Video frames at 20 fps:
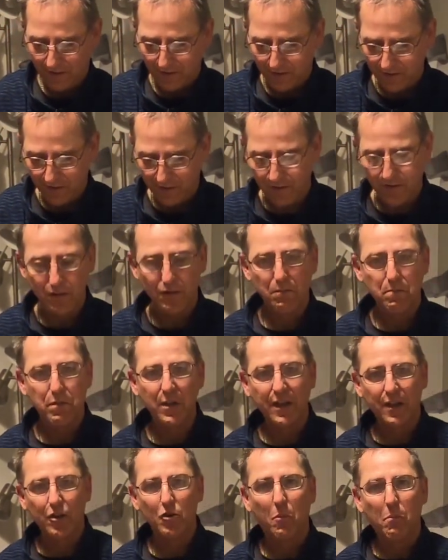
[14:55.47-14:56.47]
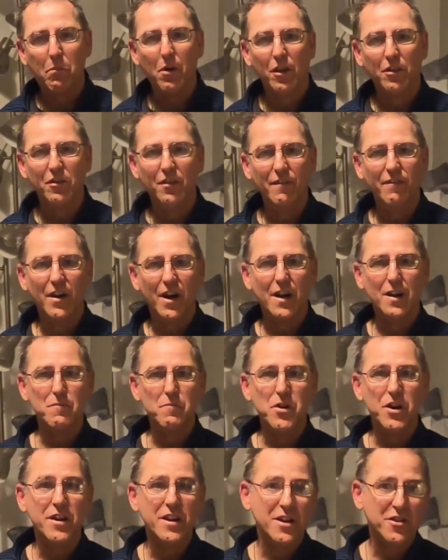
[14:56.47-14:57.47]
they pick up on the
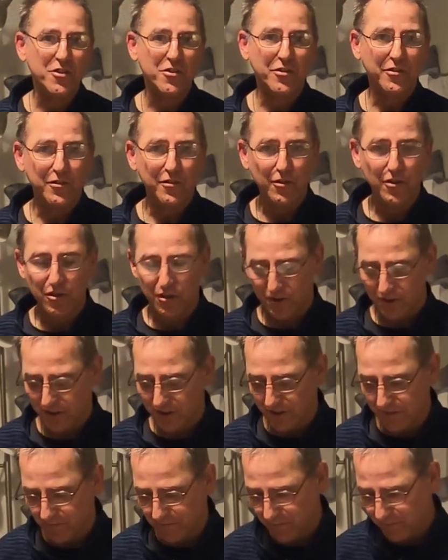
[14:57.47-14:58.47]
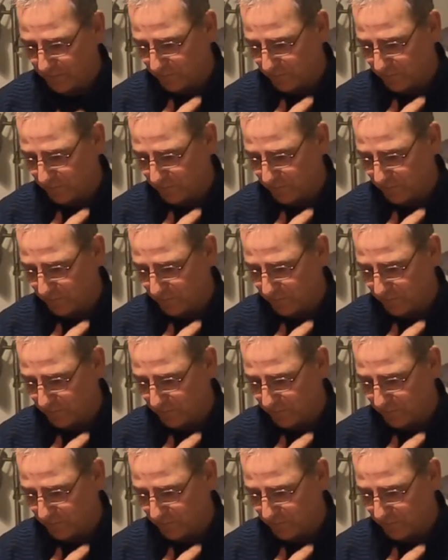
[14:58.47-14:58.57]
vibration, don't they?